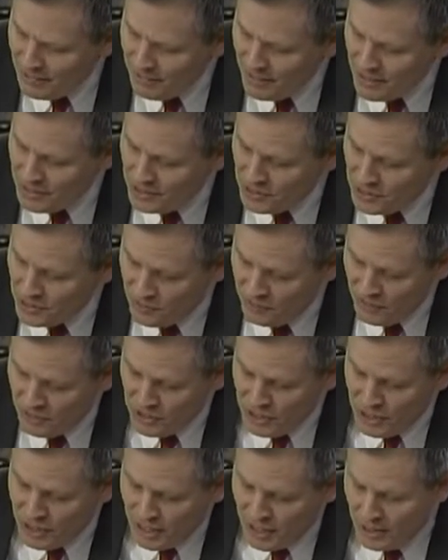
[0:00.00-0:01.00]
faces
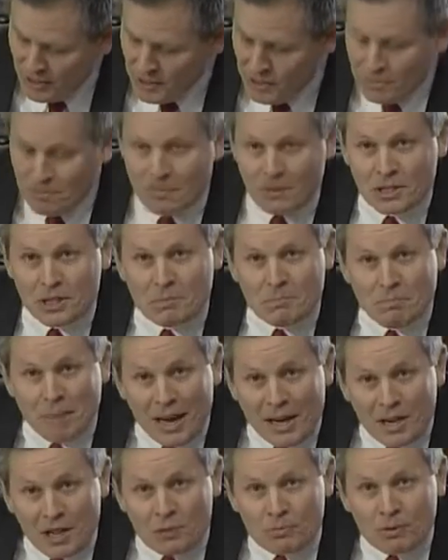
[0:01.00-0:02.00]
severe challenge in
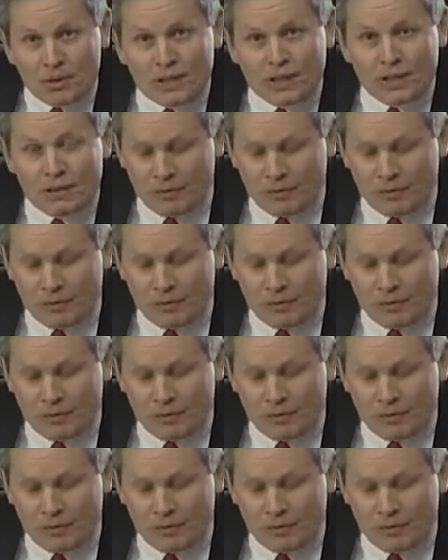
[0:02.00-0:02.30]
mismanagement